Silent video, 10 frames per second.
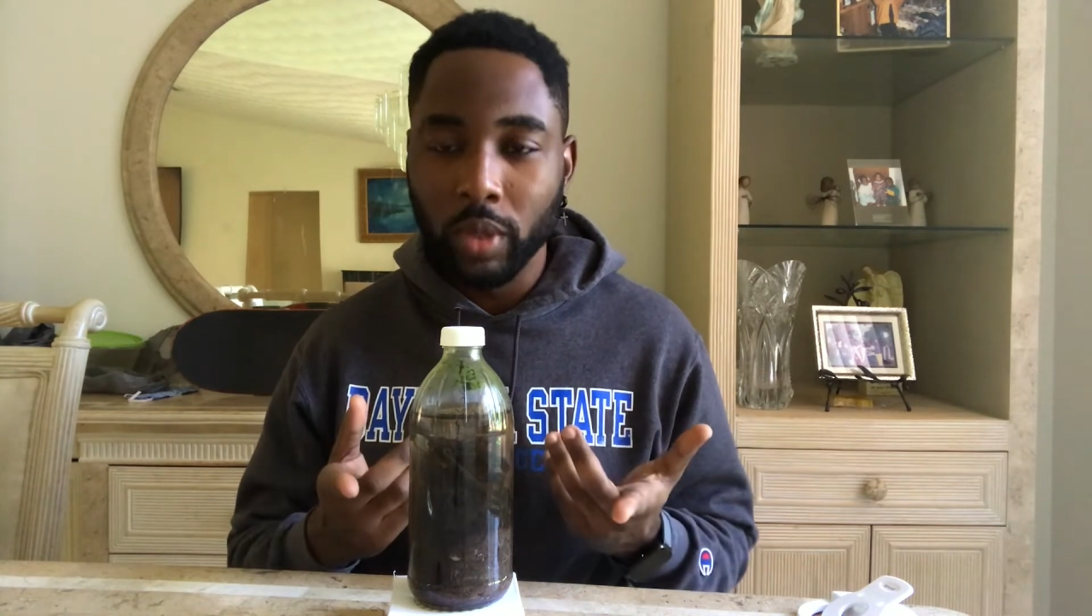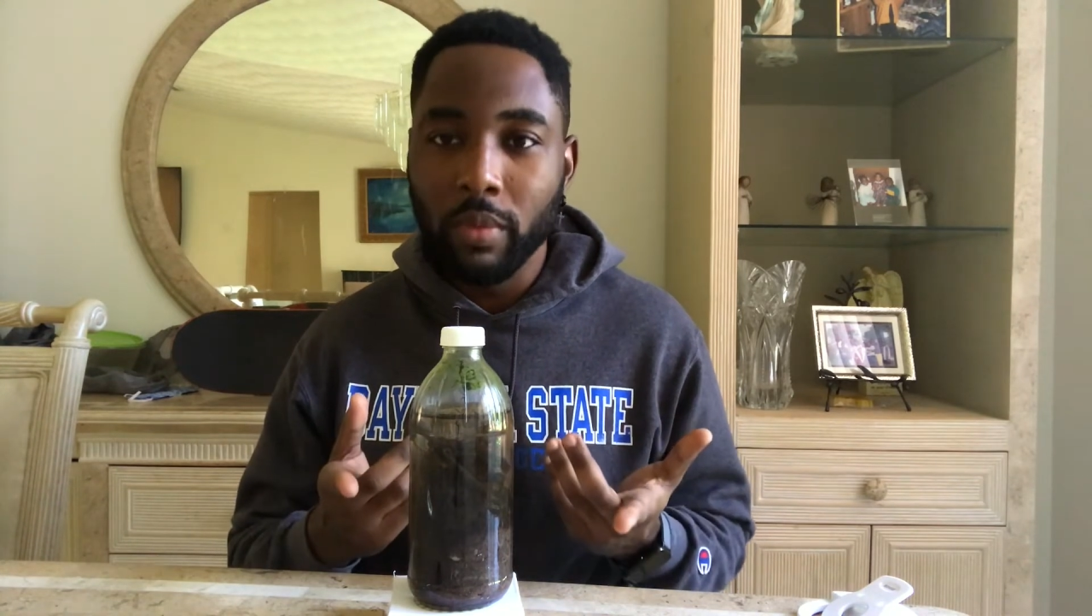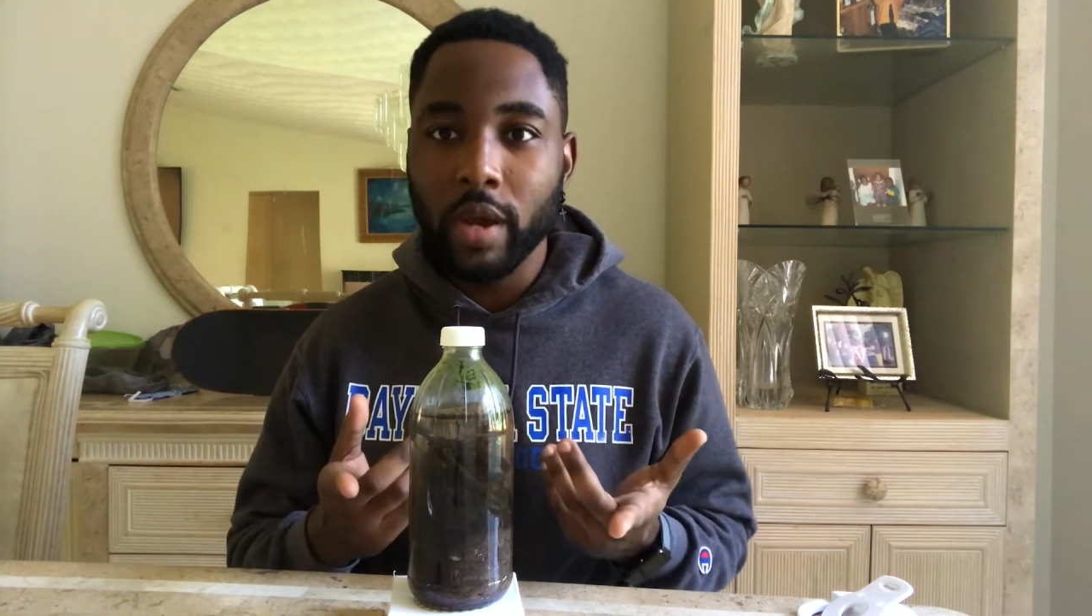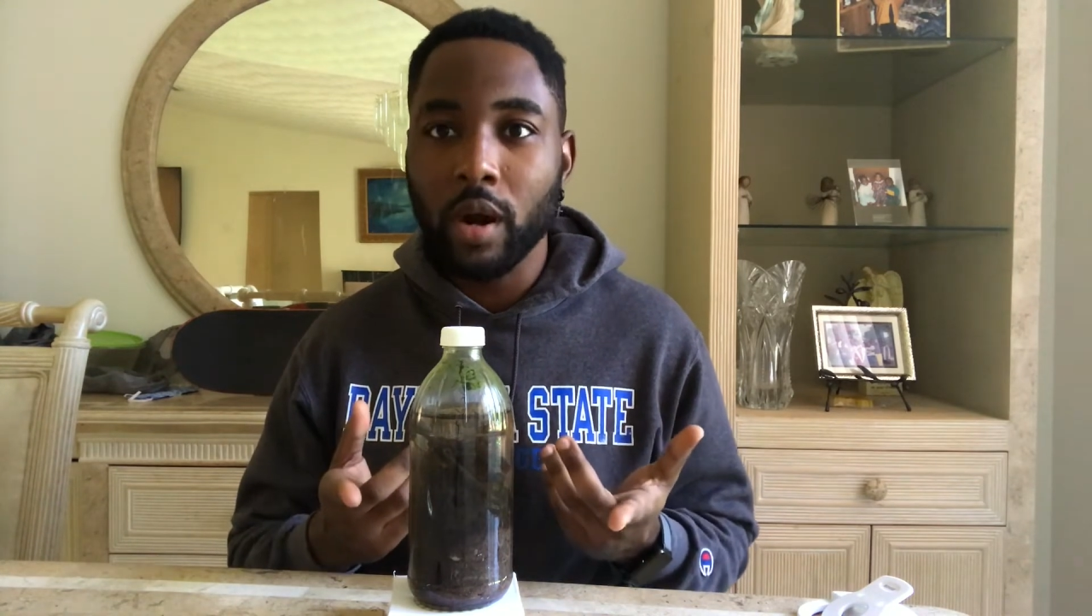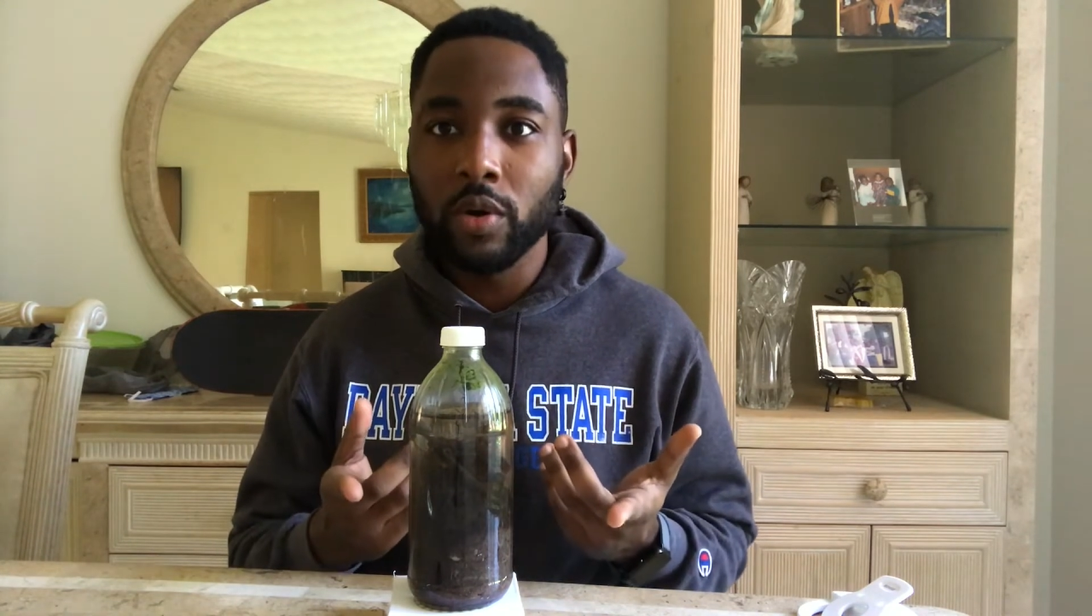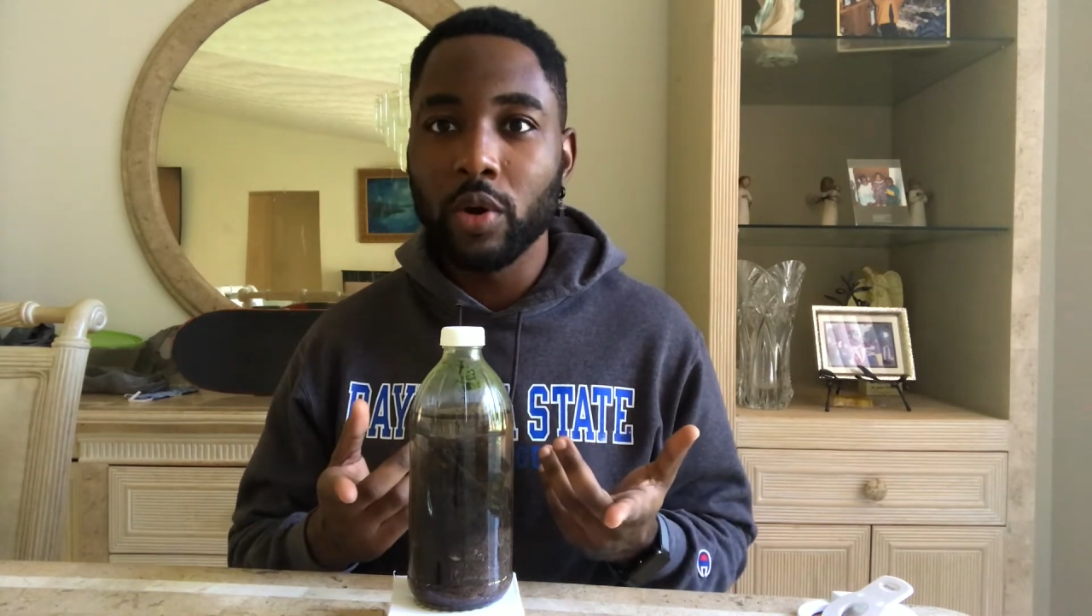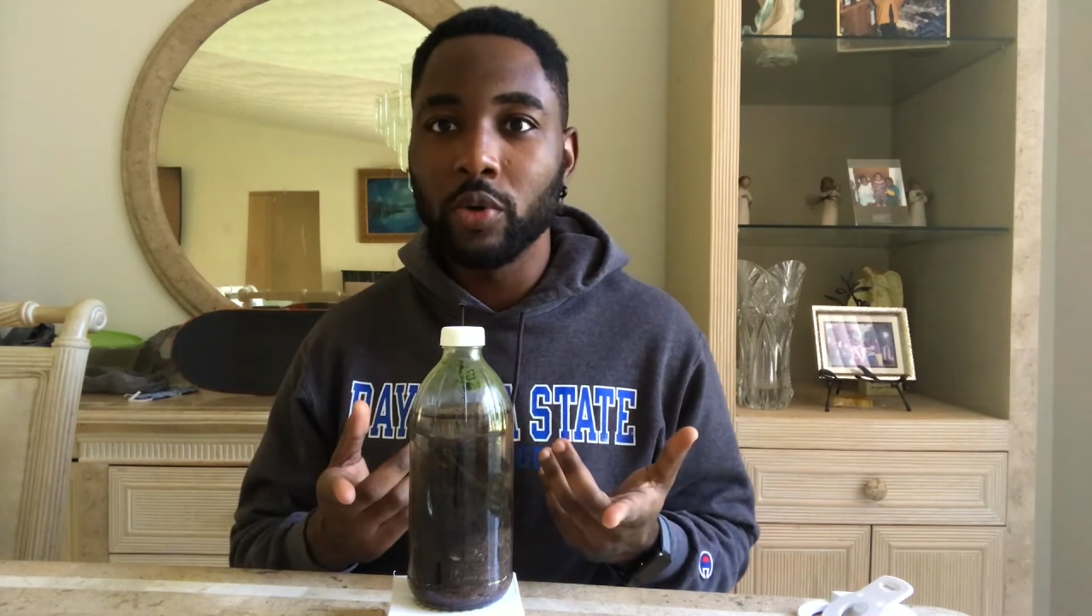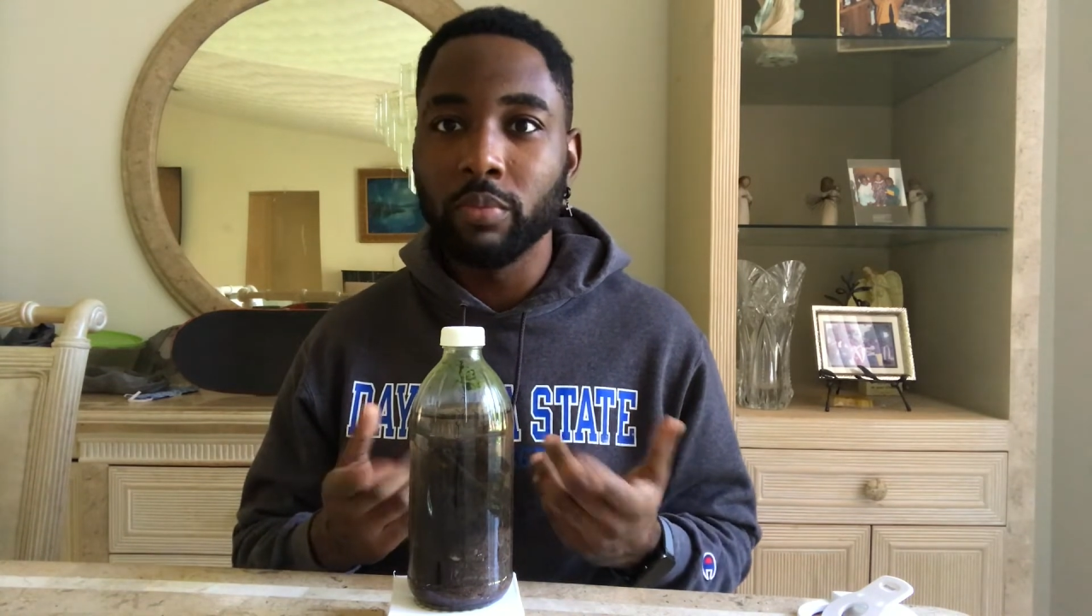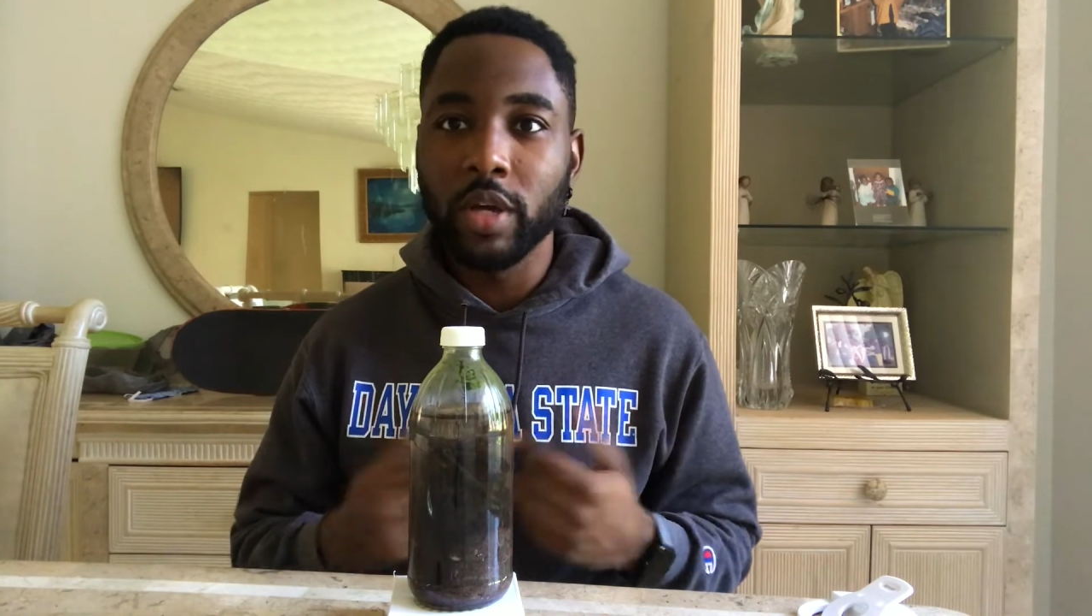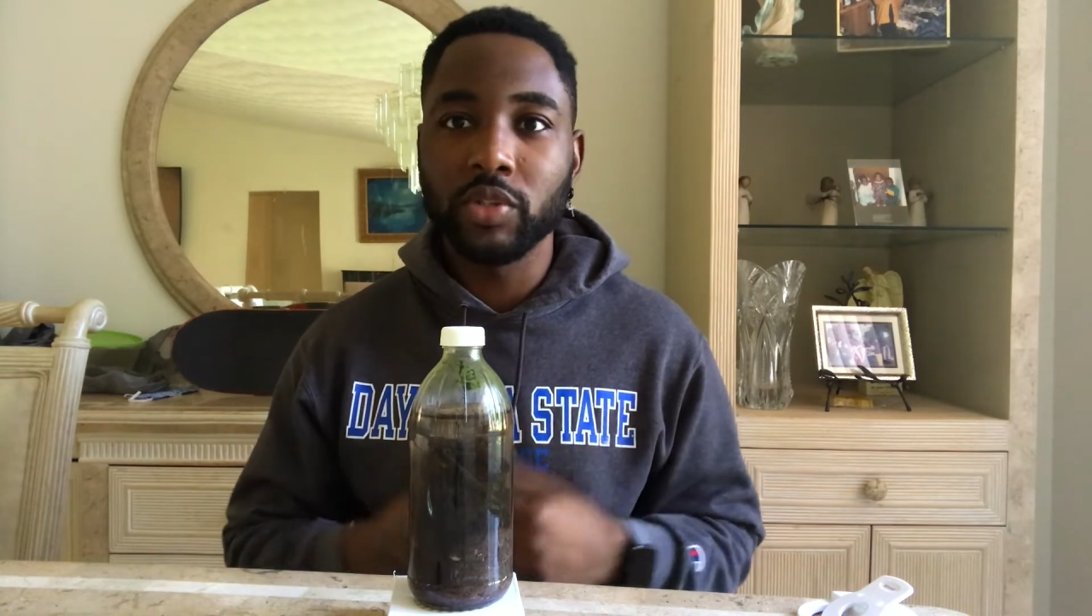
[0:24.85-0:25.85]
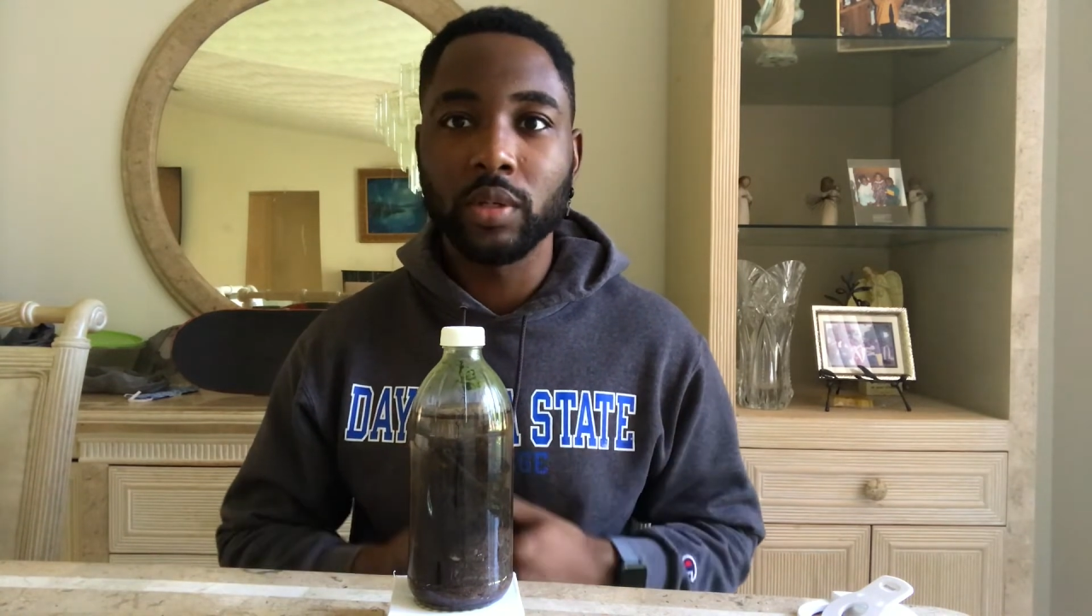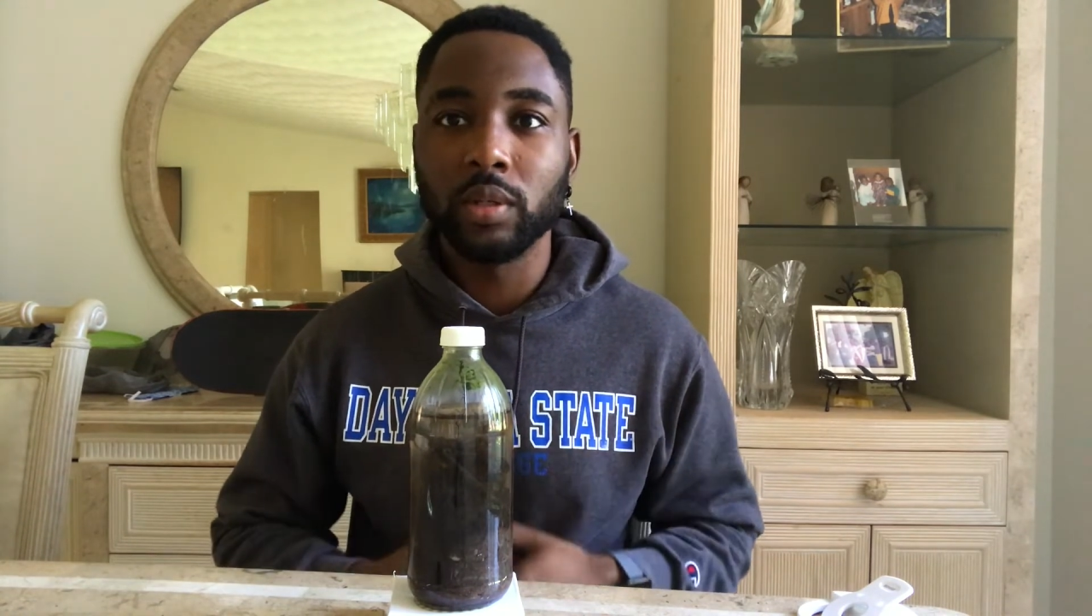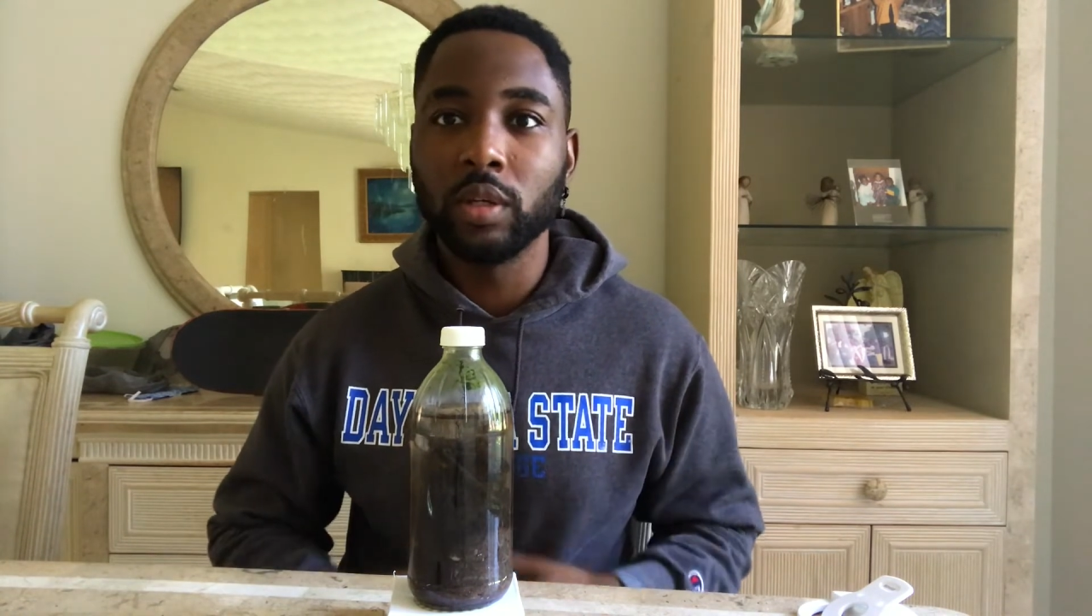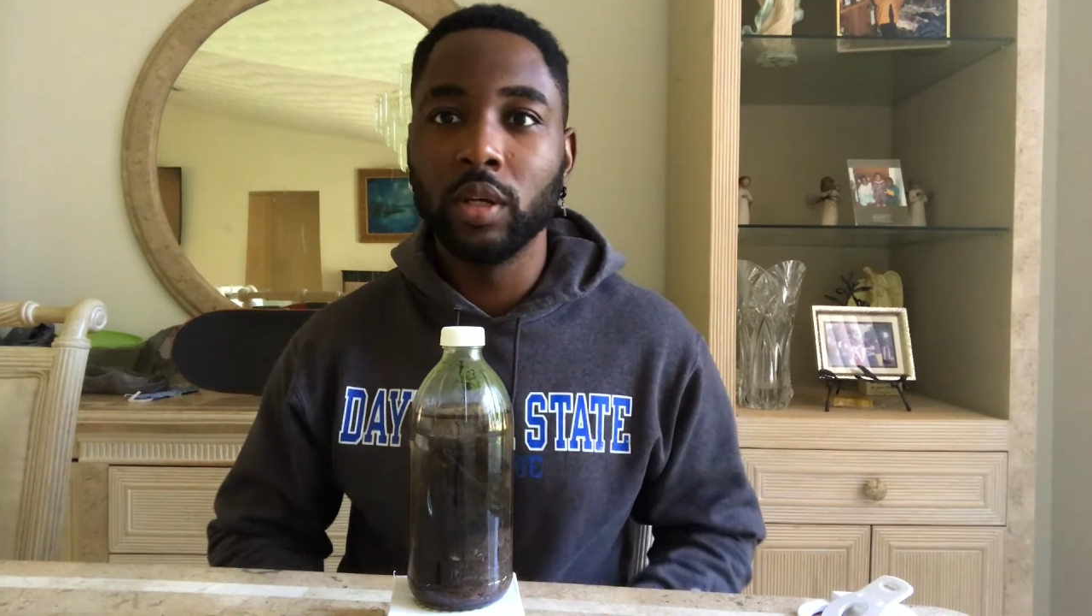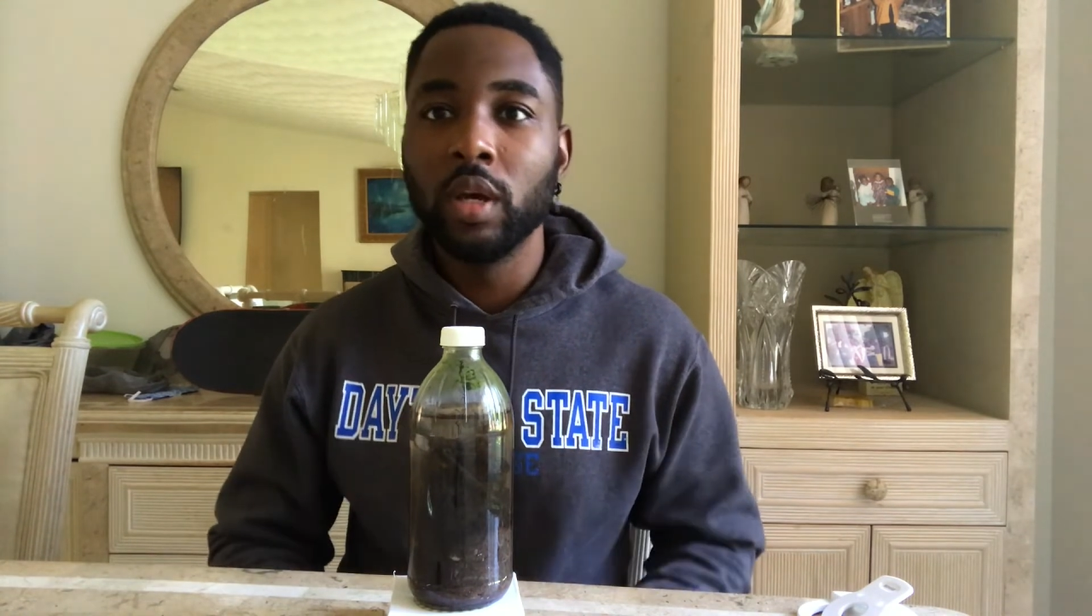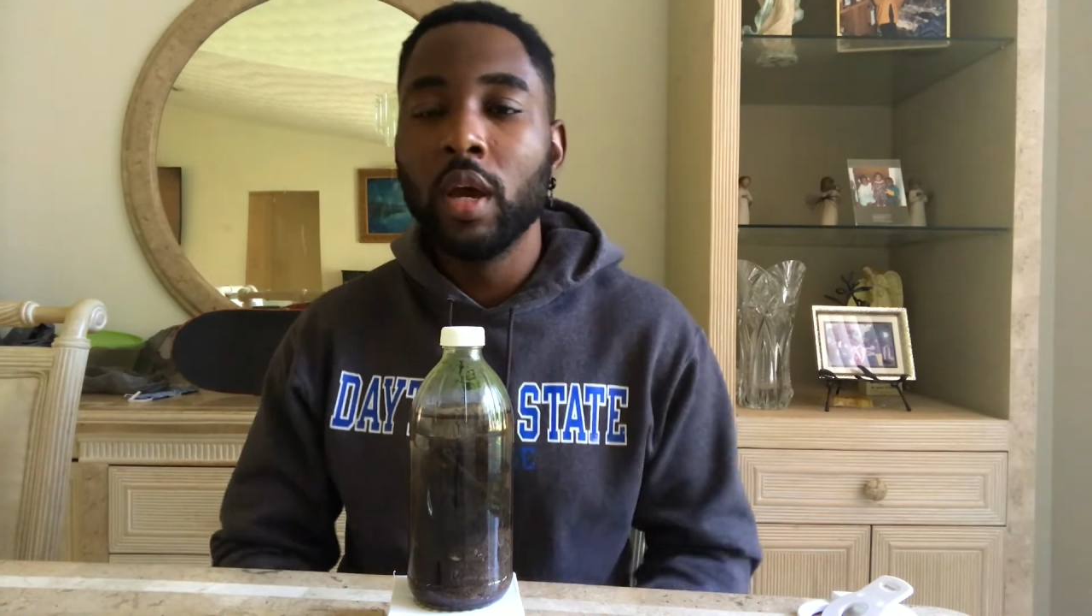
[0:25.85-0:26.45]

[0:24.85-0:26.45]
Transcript: made our own basically,